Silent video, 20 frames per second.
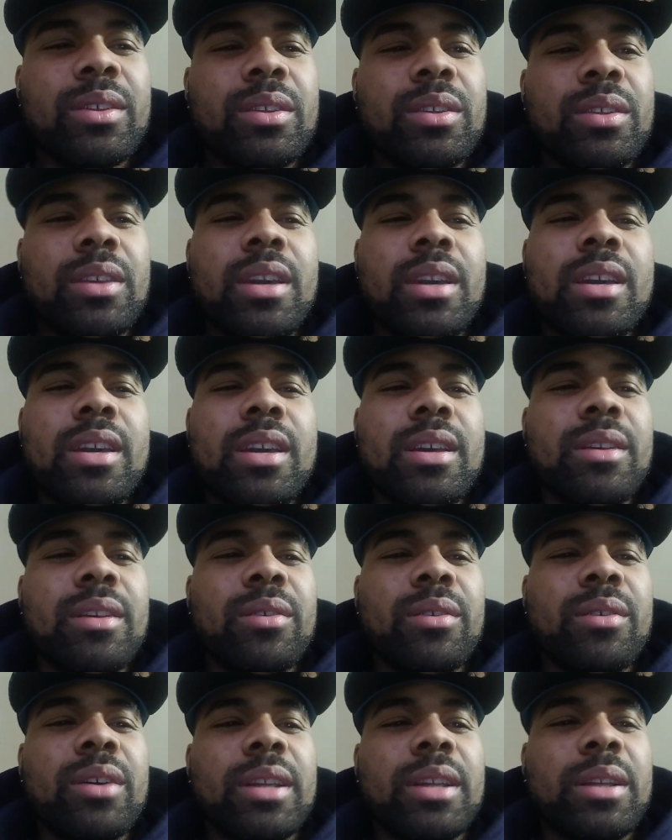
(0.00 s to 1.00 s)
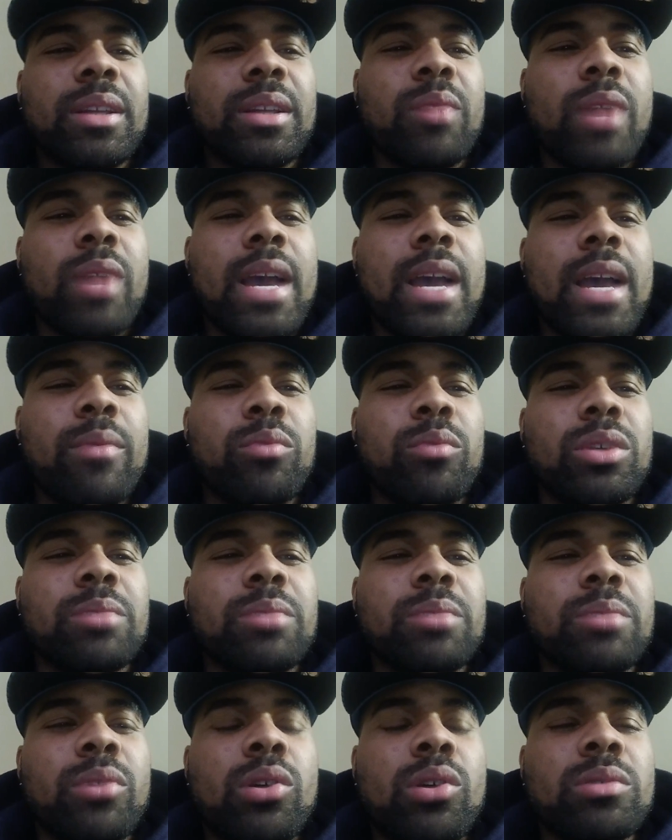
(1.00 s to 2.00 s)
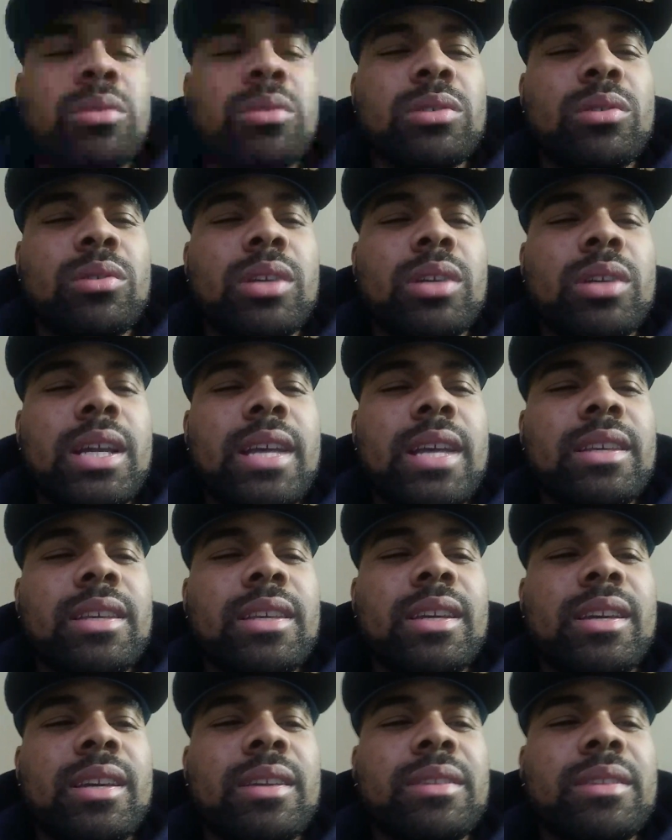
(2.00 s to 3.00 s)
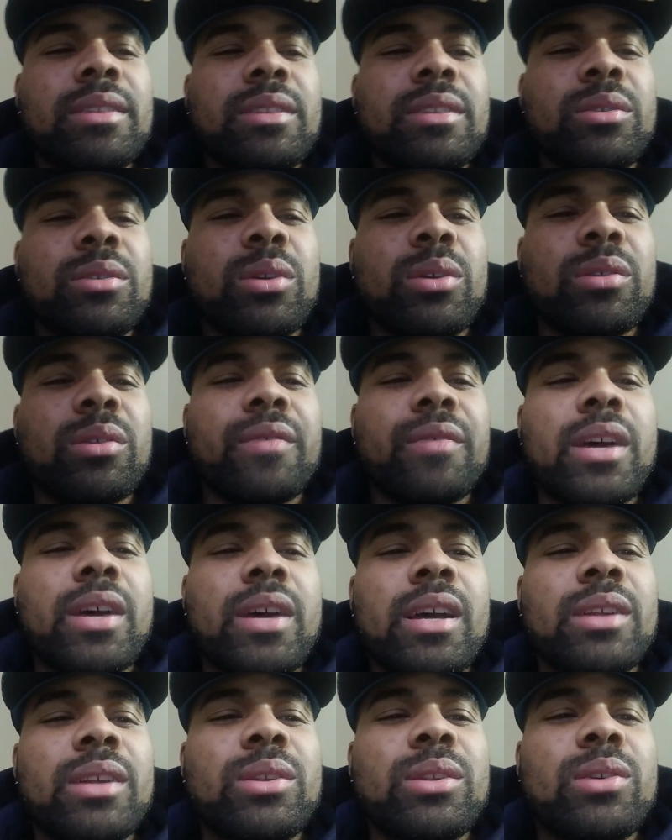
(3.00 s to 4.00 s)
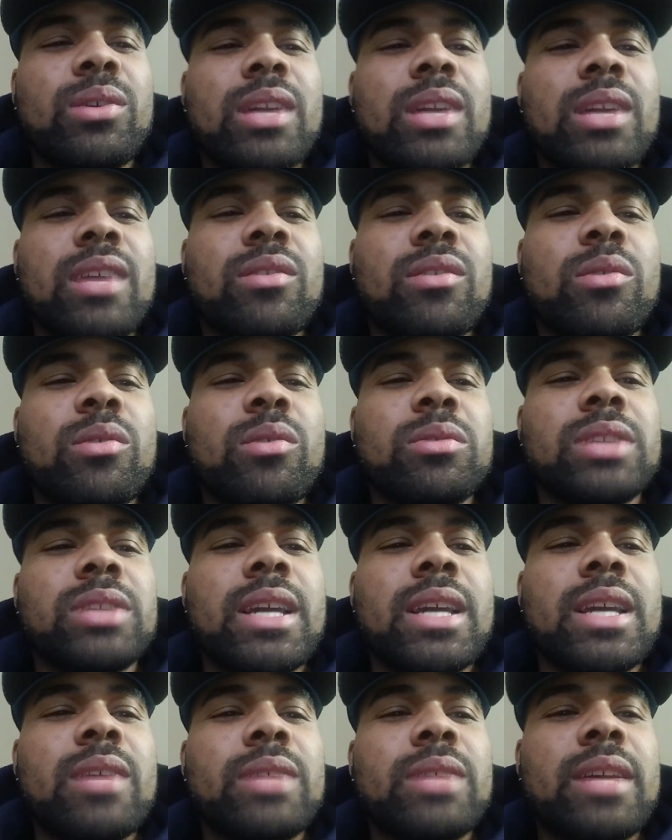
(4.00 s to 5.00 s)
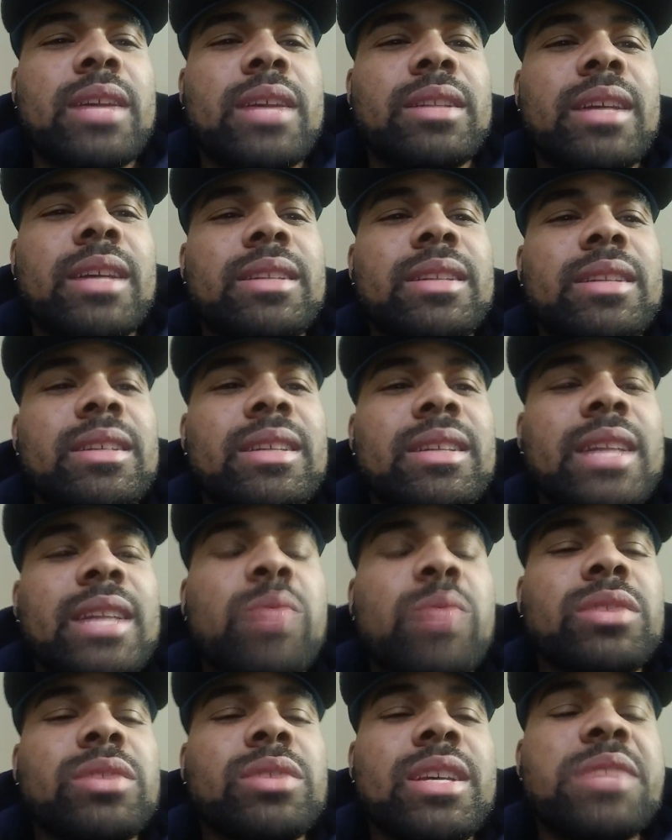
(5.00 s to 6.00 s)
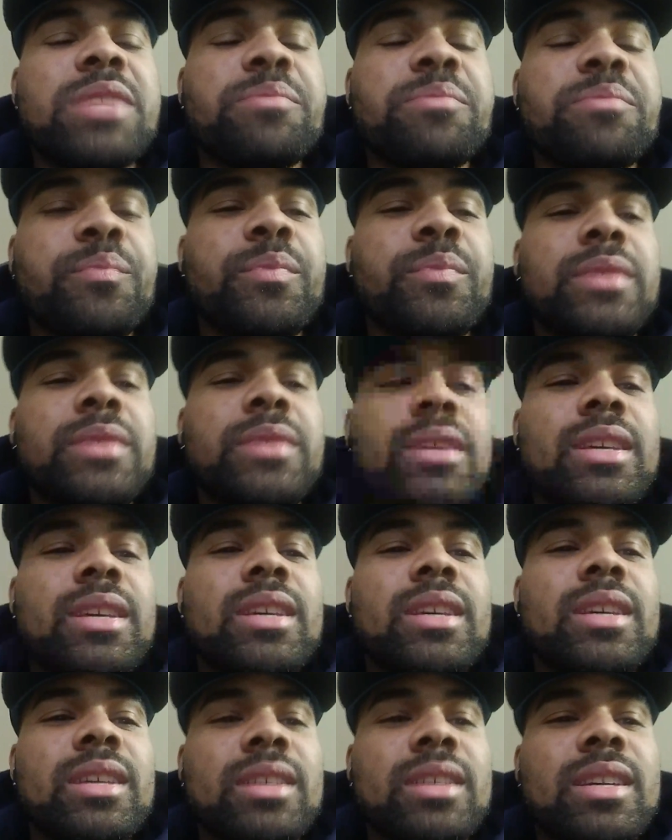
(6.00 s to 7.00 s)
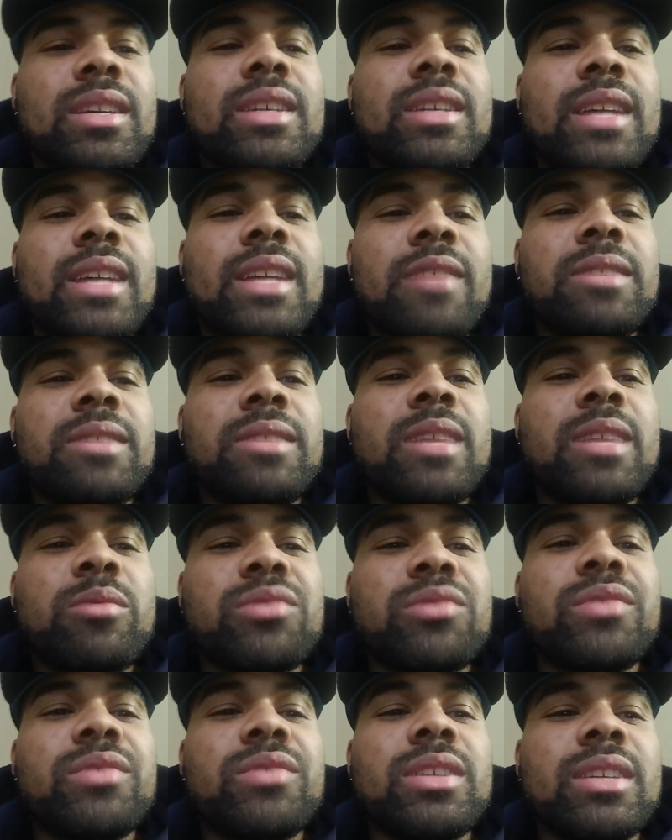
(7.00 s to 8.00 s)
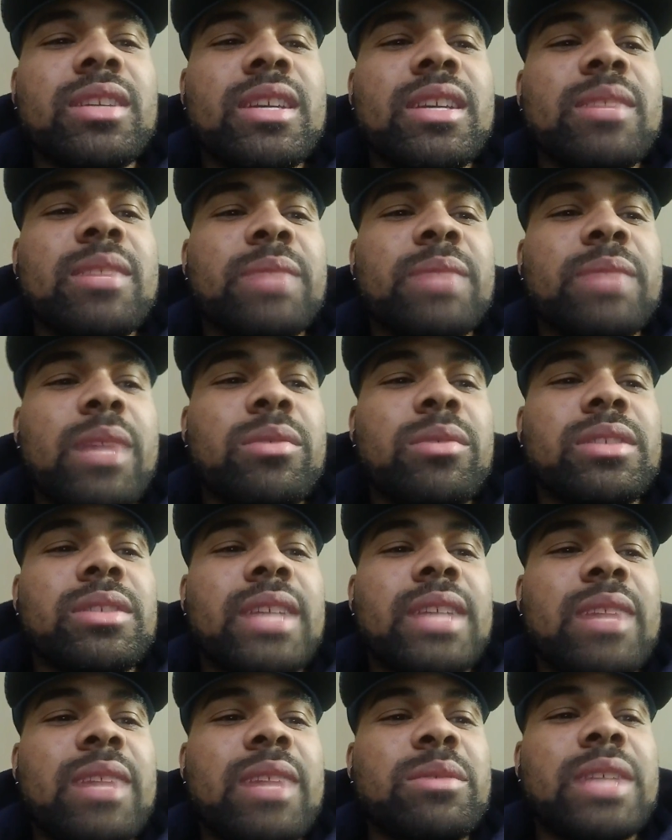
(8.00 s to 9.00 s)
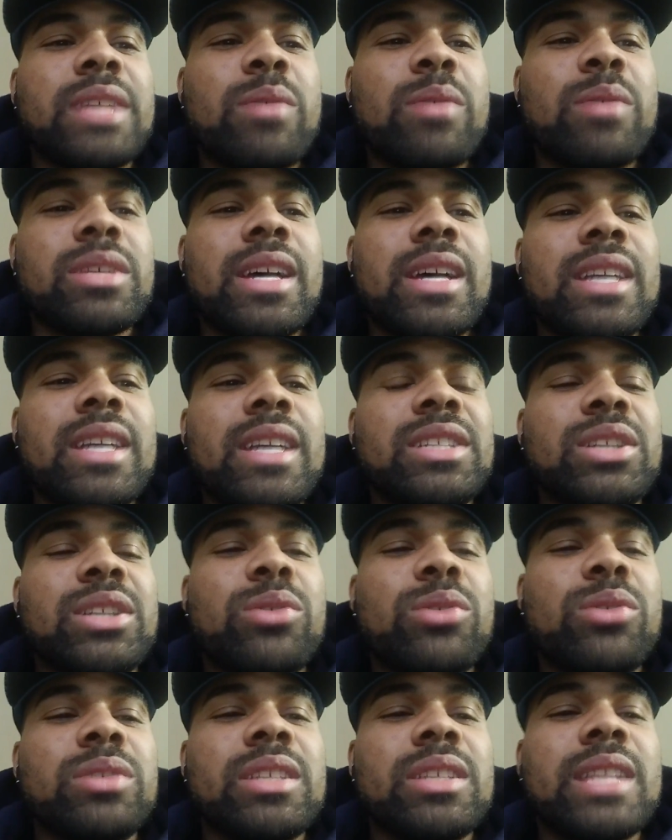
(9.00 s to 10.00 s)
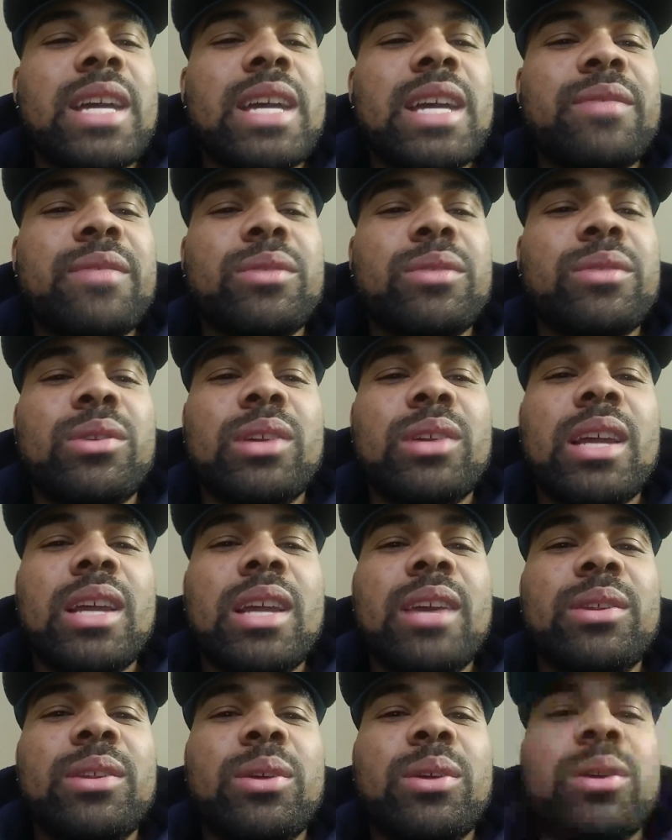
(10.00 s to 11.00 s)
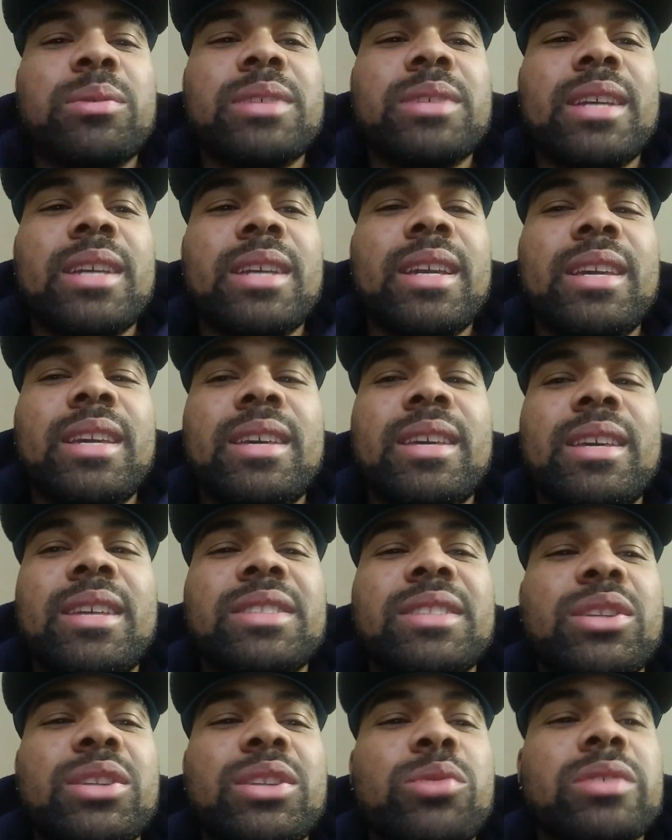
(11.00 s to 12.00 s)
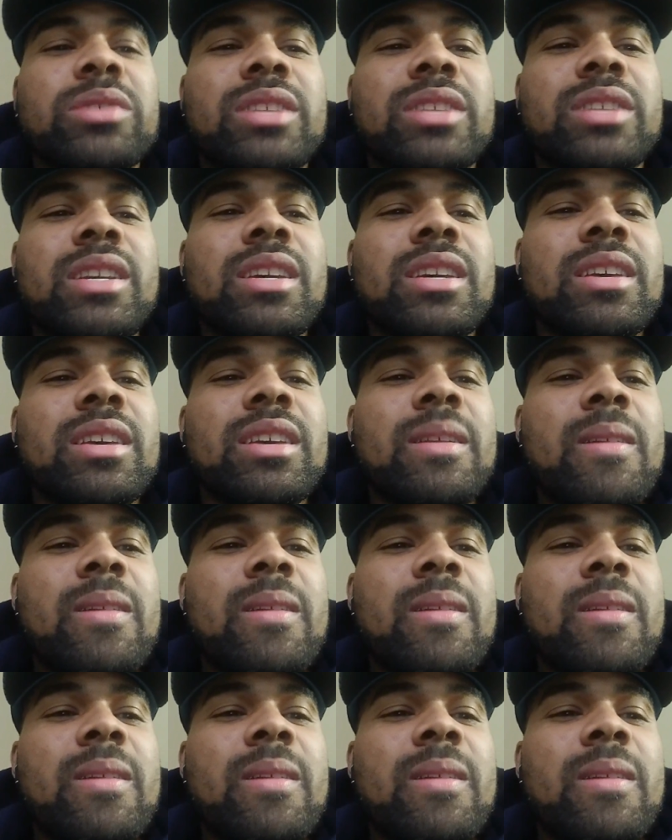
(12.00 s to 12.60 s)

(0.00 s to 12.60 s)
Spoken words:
yeah, what happened with his moms and all that, yeah, you know, the vine and all that growing down, that was him. Yeah, that was really him. That was how he showed his life and all that, you know what I'm saying? He still was there.